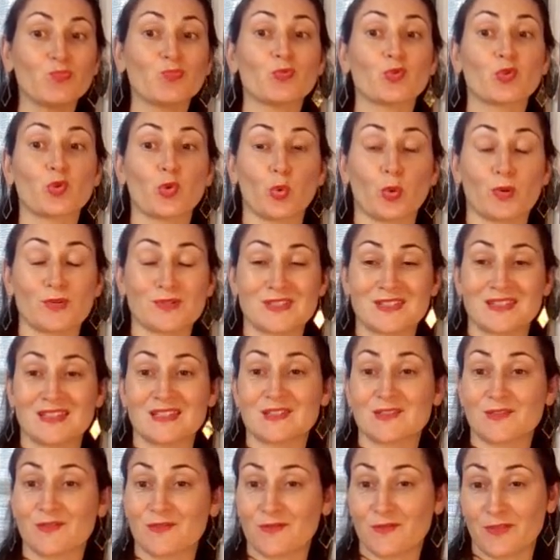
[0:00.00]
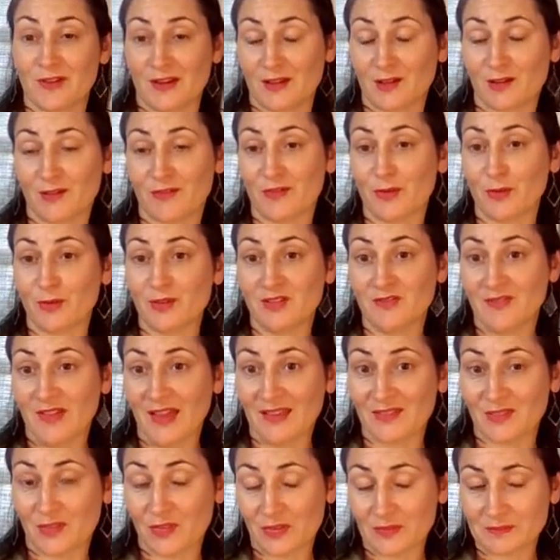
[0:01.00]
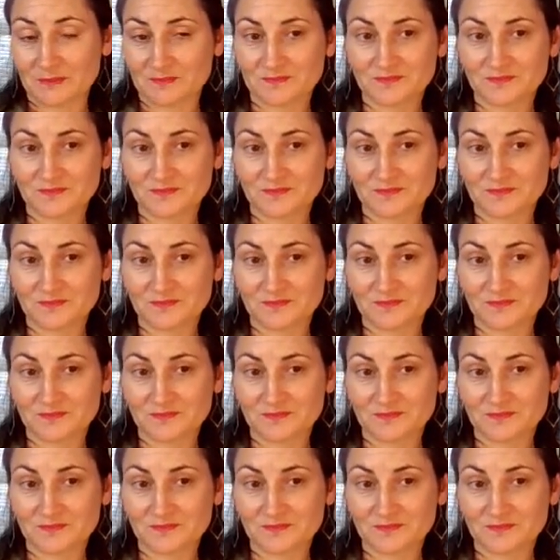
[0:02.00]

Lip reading: towards this francophone event.